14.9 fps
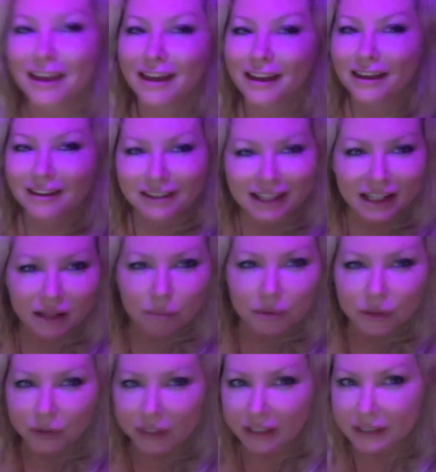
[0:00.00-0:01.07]
And keep
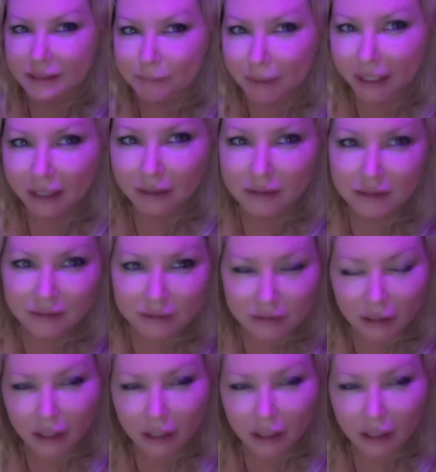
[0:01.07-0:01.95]
your knees bent